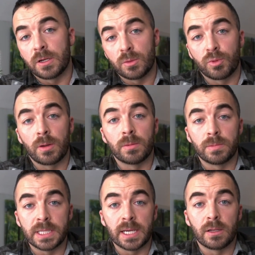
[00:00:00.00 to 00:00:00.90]
You'll
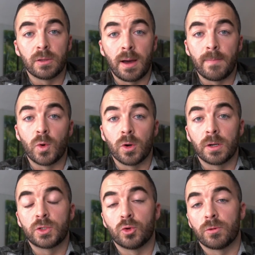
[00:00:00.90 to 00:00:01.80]
probably get a lot
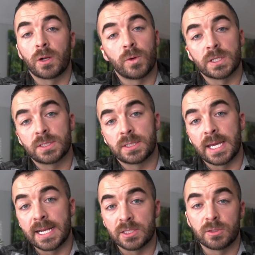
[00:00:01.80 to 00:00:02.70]
more tour requests
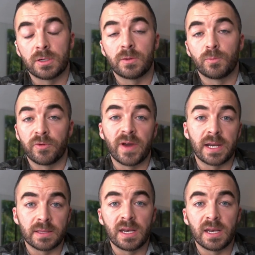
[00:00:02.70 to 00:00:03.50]
answered providing that